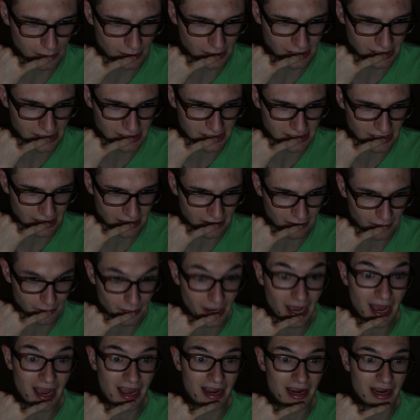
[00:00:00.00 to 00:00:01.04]
Please get here.
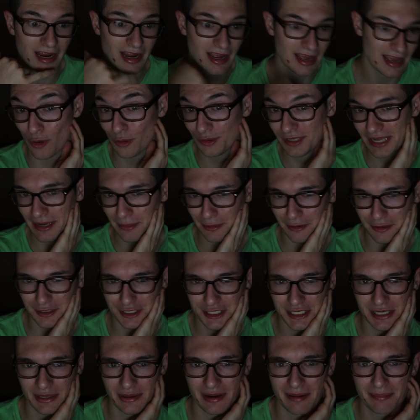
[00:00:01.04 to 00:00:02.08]
Bye. Whole neighborhood
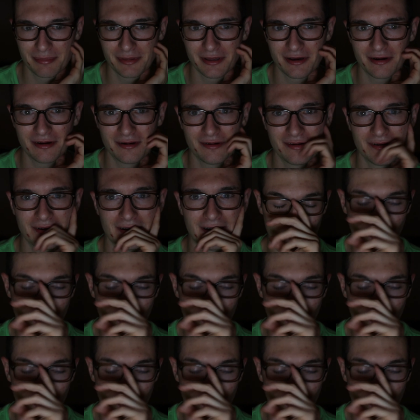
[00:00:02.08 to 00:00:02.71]
showed up though.